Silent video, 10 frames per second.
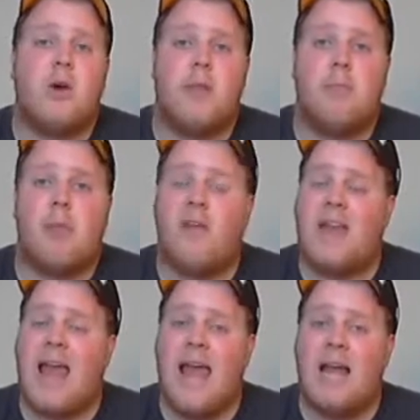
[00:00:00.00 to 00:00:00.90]
that Marvin
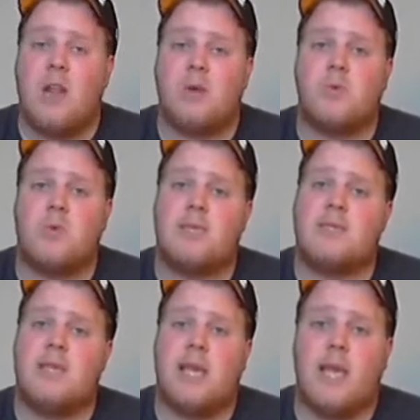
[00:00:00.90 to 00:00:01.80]
Hagler was
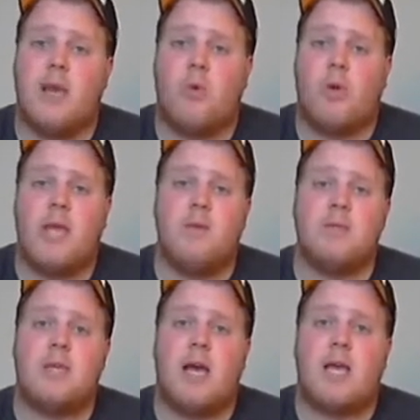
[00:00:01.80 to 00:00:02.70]
recently in, where he was
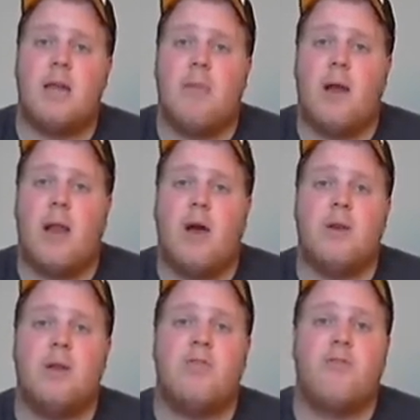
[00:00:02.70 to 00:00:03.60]
talking about how
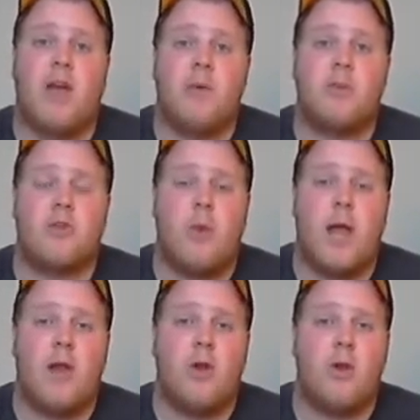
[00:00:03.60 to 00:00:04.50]
in his fight with
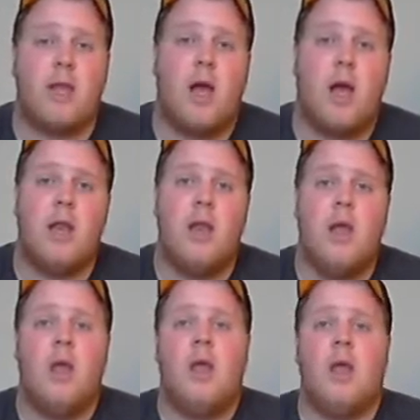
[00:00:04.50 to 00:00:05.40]
Duran early on,
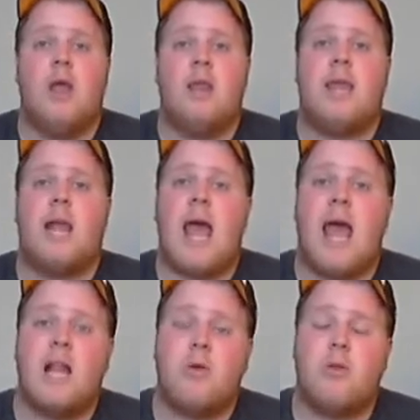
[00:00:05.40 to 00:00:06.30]
that
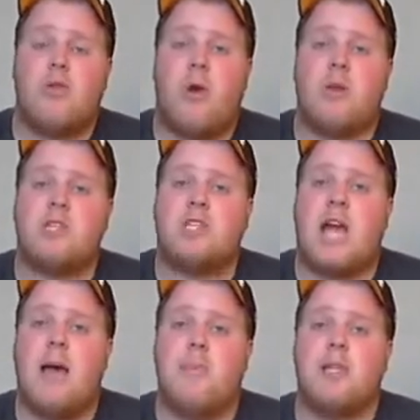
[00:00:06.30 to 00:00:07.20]
Hagler would throw his
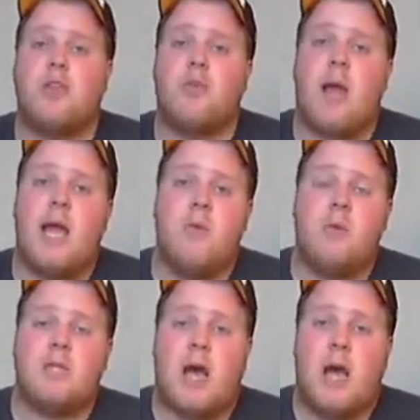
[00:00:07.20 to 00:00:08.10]
jab and Duran
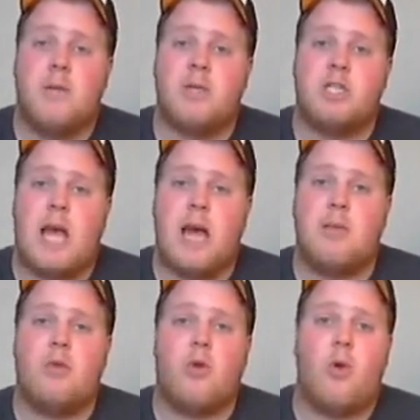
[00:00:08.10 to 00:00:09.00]
would time his jab
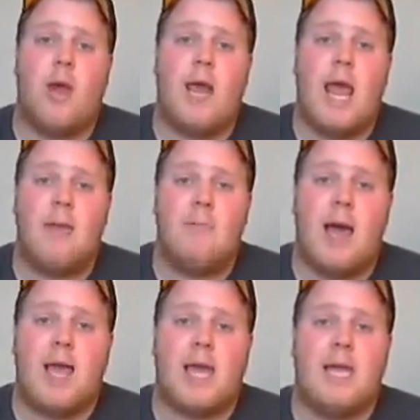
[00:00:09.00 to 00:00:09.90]
and throw a right hand
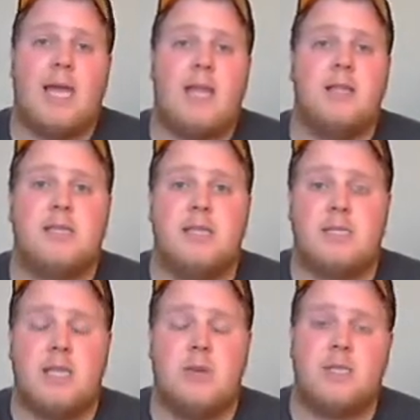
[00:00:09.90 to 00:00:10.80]
back, and he
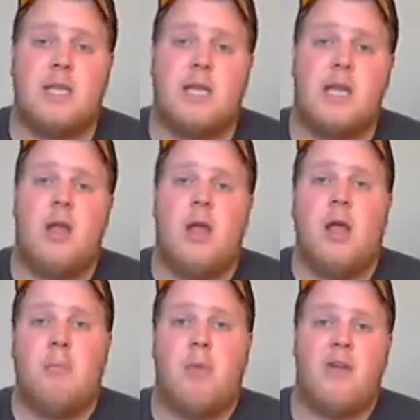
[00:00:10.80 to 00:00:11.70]
consistently was hitting
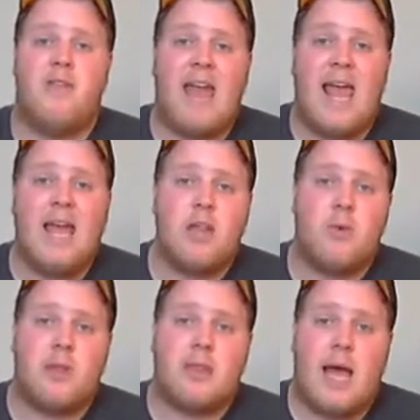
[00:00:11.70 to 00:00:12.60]
Marvin Hagler
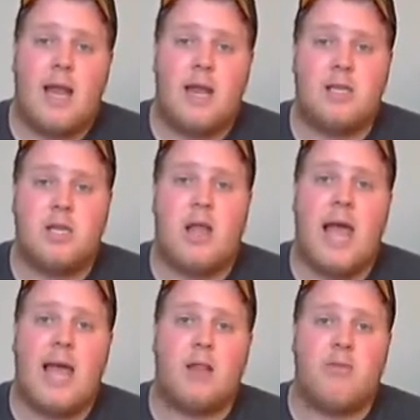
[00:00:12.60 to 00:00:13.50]
with that until
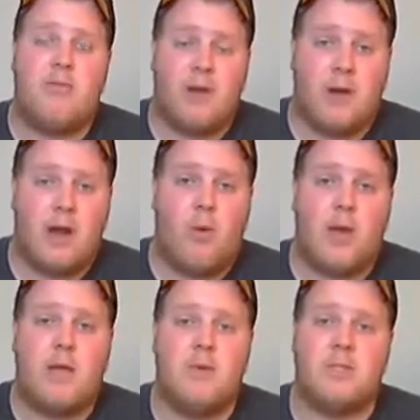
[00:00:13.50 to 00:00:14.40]
Hagler figured out
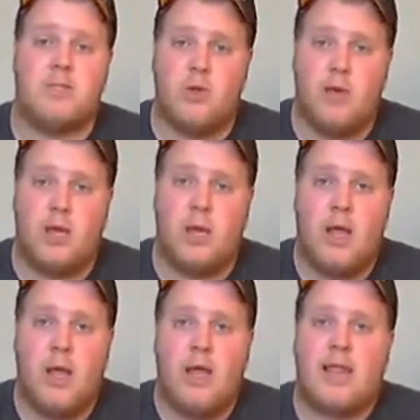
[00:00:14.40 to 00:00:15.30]
what he was doing.
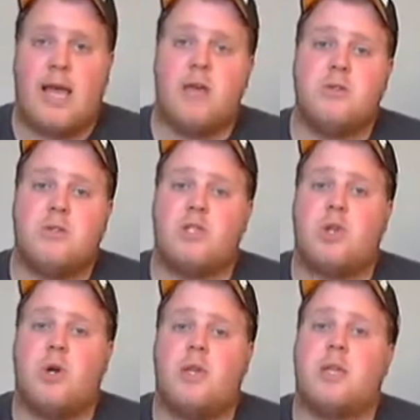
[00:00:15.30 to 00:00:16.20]
That goes to
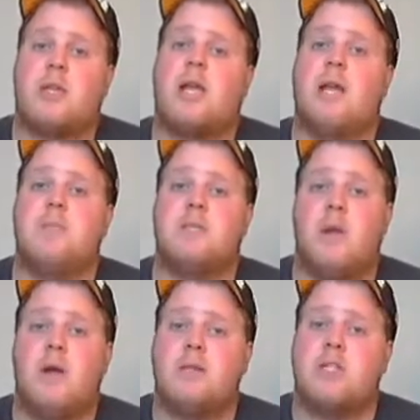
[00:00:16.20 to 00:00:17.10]
show you the type of
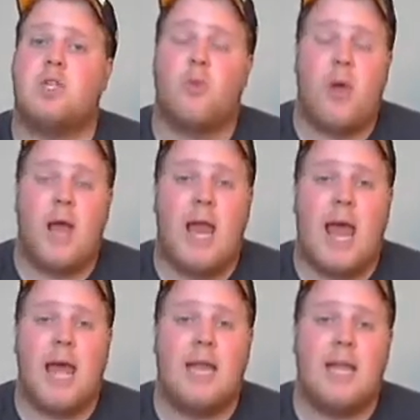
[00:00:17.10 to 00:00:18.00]
smarts that Duran
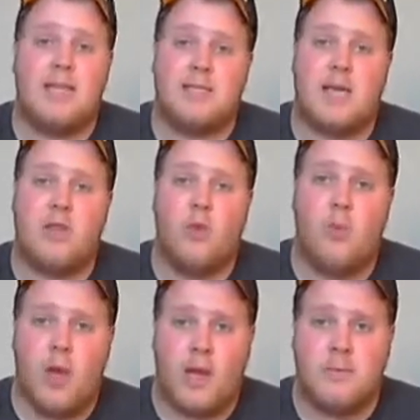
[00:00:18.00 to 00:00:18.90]
had inside the
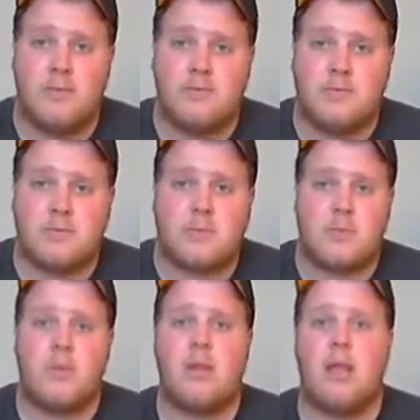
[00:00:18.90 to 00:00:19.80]
ring.
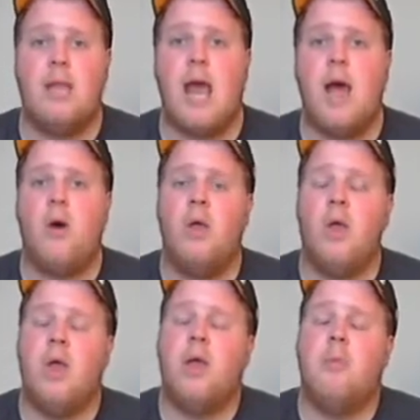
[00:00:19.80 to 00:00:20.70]
Now,
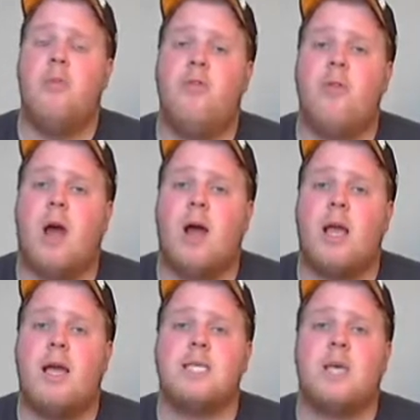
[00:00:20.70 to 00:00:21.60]
moving on,
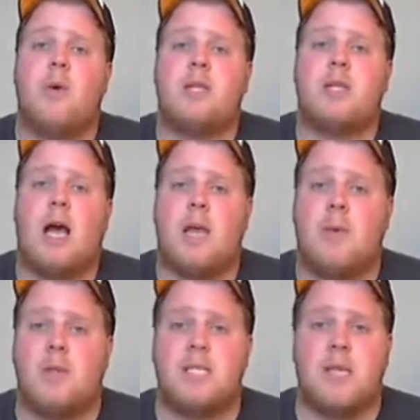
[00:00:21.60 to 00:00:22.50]
guys, I want to talk
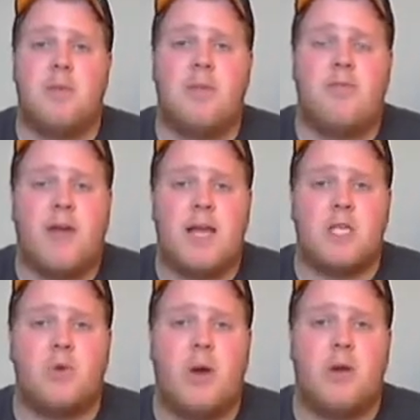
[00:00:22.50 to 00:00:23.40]
about some of the fights
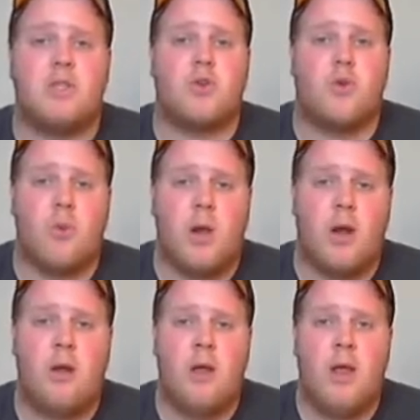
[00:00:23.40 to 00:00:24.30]
throughout his career.